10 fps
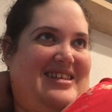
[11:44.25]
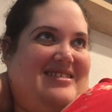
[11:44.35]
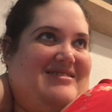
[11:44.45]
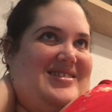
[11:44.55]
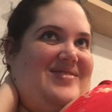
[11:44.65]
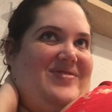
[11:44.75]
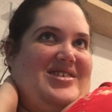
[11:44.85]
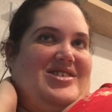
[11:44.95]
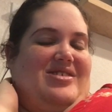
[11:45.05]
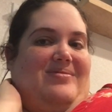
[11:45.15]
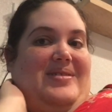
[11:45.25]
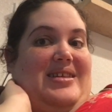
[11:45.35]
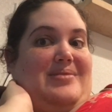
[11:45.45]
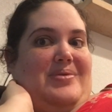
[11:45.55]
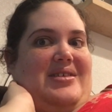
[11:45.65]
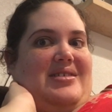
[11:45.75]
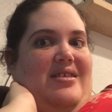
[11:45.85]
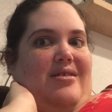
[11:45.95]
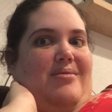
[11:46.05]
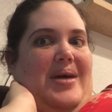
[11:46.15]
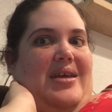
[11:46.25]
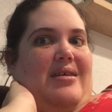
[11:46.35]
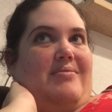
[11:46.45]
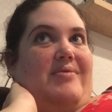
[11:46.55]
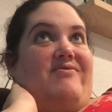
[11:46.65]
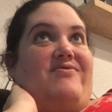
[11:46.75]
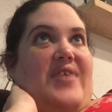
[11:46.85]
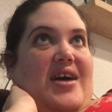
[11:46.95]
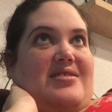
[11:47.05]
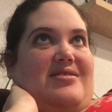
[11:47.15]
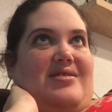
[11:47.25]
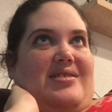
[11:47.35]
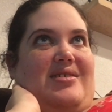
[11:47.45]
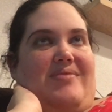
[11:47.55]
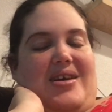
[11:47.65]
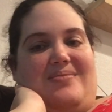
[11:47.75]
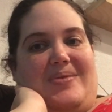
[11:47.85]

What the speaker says: And I know this first year with this one, it's going to go by even faster than Levi's,